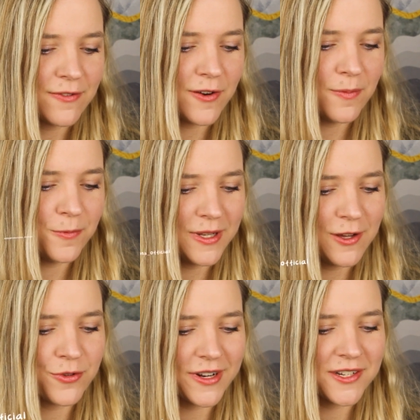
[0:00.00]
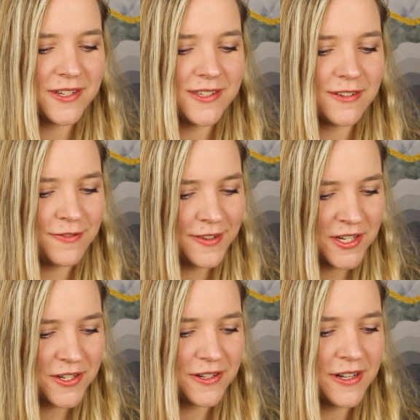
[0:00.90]
From Willow Productions
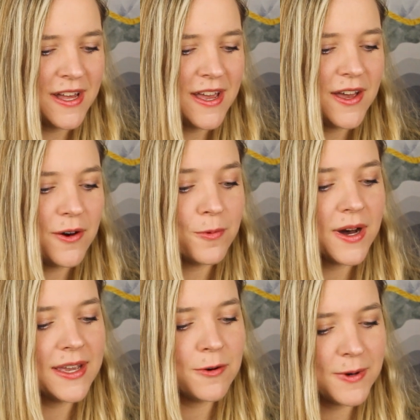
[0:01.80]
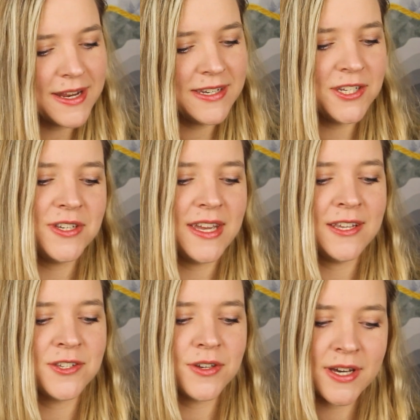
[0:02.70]
Official, why and when did you get
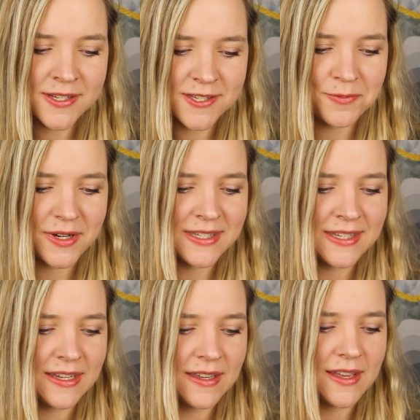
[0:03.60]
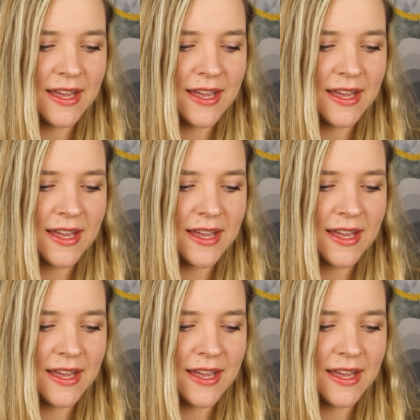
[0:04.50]
into customizing?